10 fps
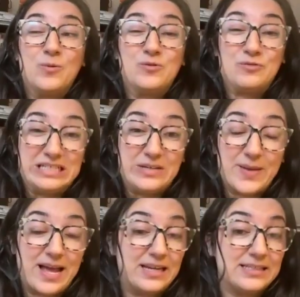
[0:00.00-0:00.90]
and we're really
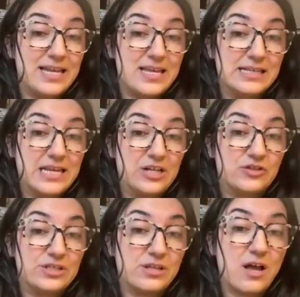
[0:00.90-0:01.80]
bad at taking
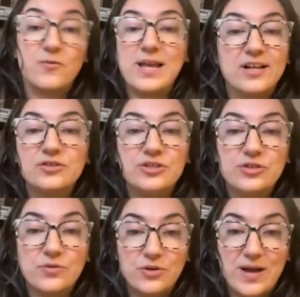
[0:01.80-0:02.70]
sanctions off. We actually
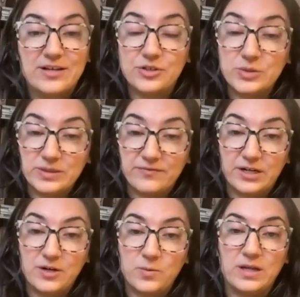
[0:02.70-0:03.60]
don't know how to do it
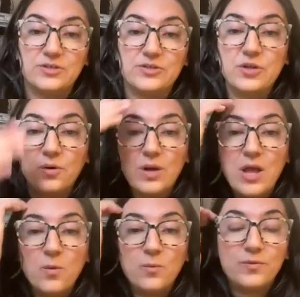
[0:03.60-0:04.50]
very well. So
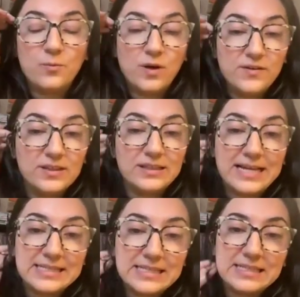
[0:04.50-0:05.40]
one of the
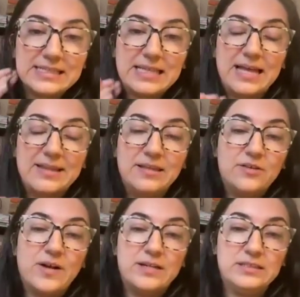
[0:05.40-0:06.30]
lessons that the
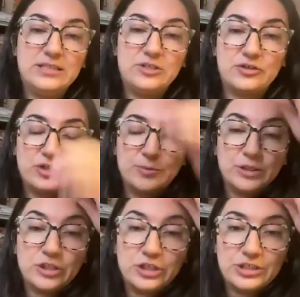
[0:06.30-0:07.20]
Iranian leadership
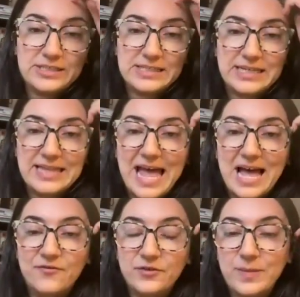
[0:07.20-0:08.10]
learned in the
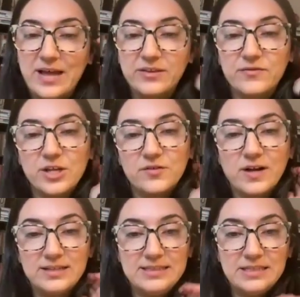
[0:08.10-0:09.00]
aftermath of the
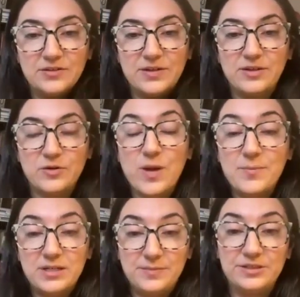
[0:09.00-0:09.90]
Iran deal that the
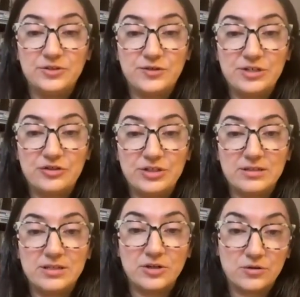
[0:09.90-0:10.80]
Obama
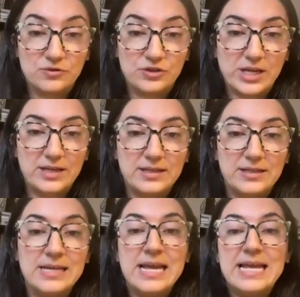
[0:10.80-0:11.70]
administration
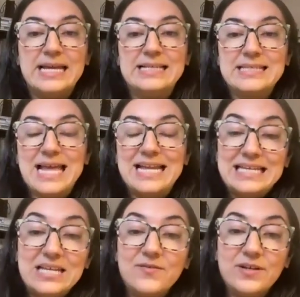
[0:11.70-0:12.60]
negotiated is that
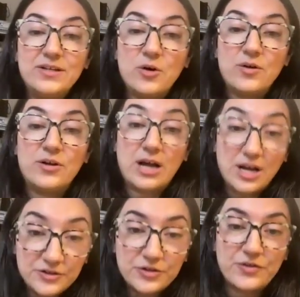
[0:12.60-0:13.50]
even
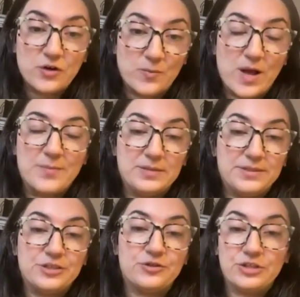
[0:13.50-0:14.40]
under the Obama
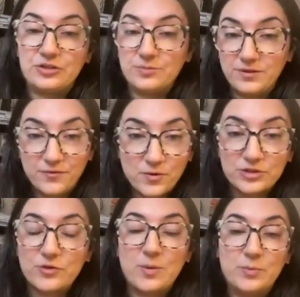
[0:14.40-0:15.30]
administration,
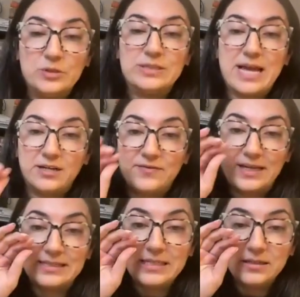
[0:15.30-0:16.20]
before Trump pulled out of
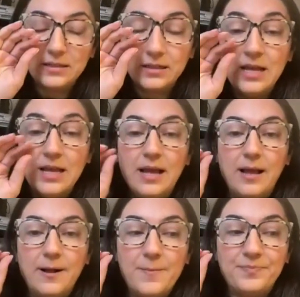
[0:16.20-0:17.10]
that deal,
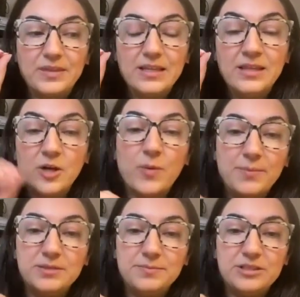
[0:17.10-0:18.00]
the
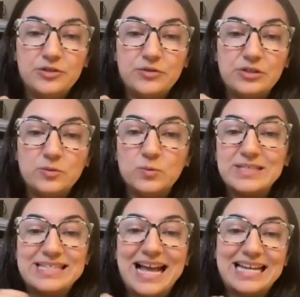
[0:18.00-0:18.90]
Obama administration
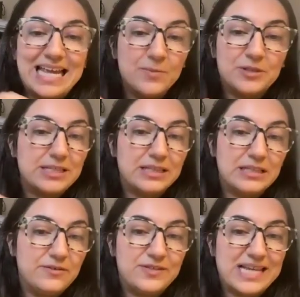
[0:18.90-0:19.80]
was not able to
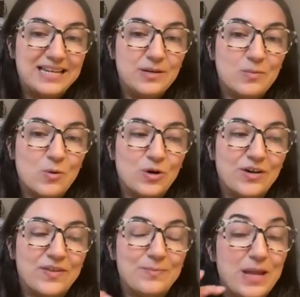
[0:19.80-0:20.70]
lift any
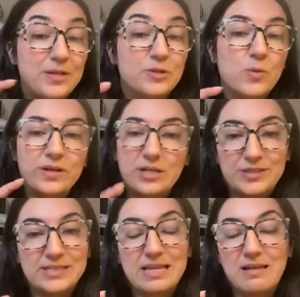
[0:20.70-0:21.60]
more than maybe
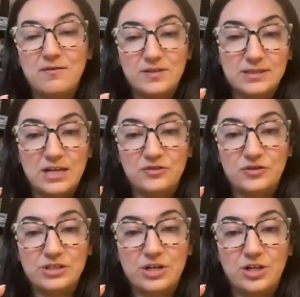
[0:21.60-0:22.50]
20% of the
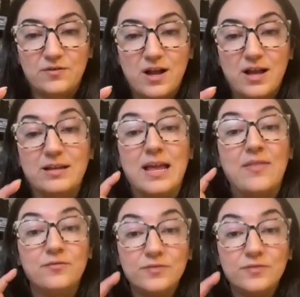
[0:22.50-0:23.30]
sanctions on Iran.